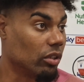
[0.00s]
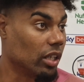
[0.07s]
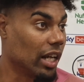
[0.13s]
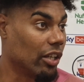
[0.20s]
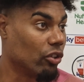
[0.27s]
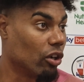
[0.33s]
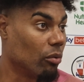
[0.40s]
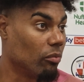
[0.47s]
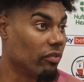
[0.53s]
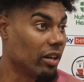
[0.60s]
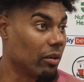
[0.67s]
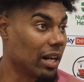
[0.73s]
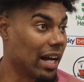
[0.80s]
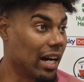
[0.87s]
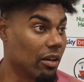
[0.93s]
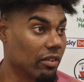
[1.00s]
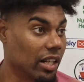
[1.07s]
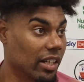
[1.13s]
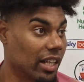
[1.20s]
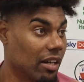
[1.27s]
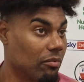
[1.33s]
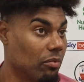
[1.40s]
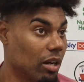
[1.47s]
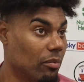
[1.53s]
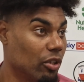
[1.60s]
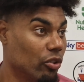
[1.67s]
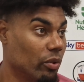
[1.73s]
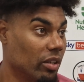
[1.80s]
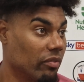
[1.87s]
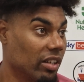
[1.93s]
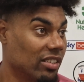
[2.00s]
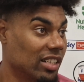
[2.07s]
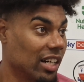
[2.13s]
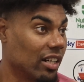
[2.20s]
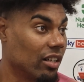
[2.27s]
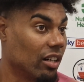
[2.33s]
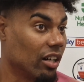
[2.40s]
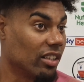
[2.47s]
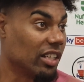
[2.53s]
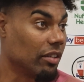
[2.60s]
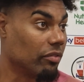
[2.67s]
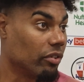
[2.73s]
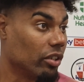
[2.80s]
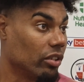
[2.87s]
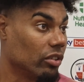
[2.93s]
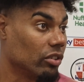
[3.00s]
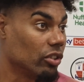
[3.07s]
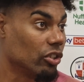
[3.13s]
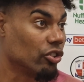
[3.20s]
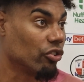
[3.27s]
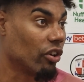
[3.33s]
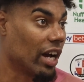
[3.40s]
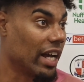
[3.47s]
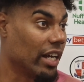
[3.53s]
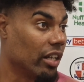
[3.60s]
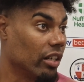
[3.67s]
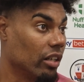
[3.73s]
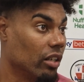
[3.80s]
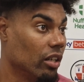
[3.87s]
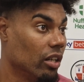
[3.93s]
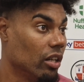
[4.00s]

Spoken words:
Like no one felt like out of their depth, where we're doing things that are different to try and